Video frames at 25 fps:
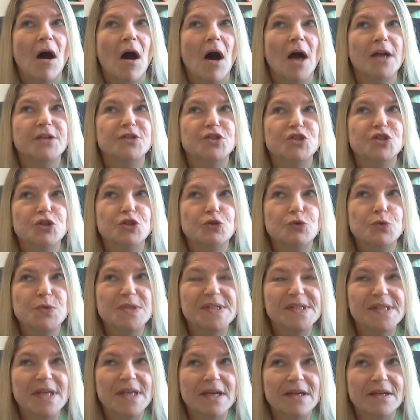I do
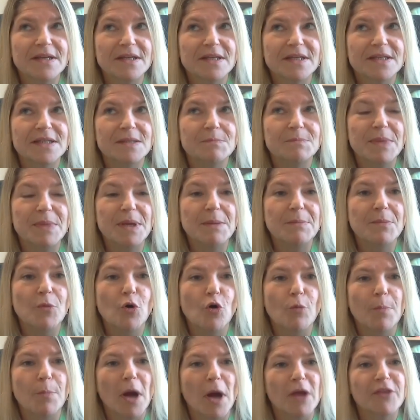snack a little bit
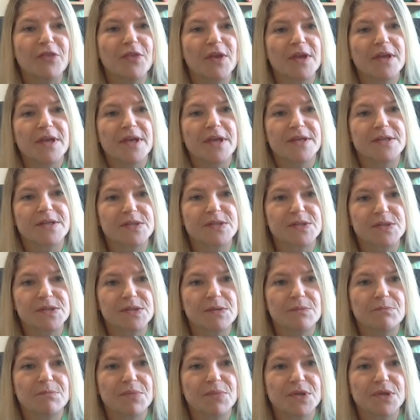more, but I think
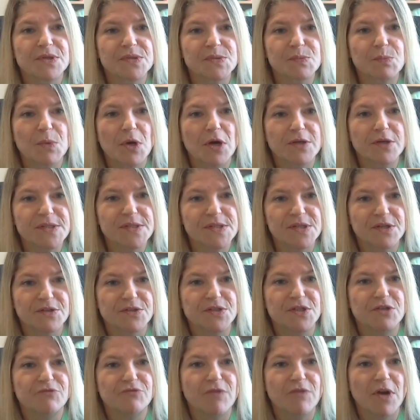it's because I
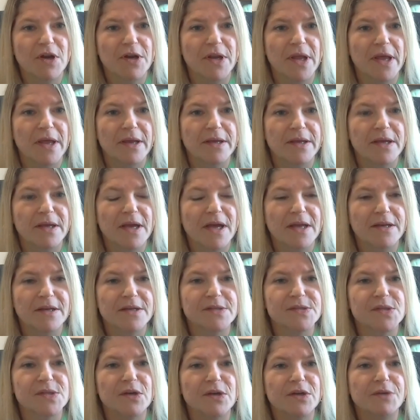started running, and
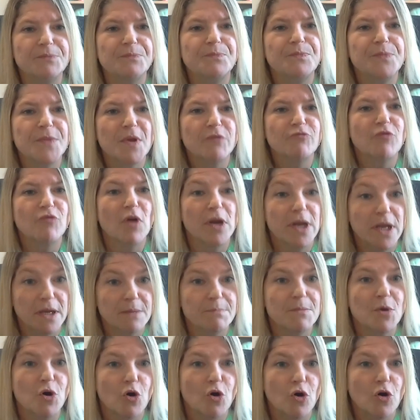as I'm
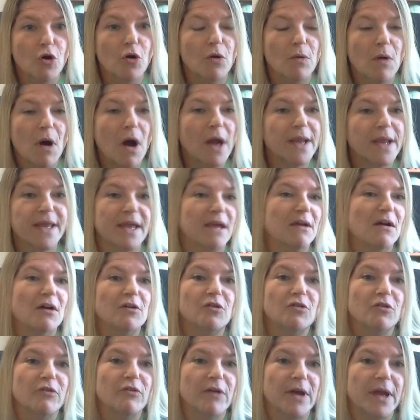running more, I get
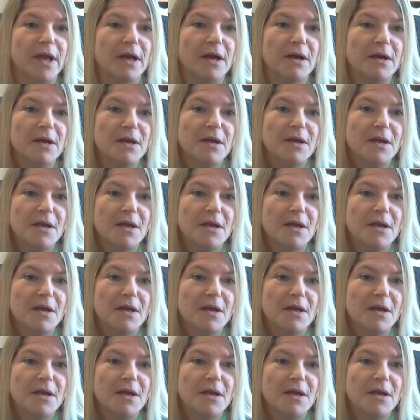hungrier.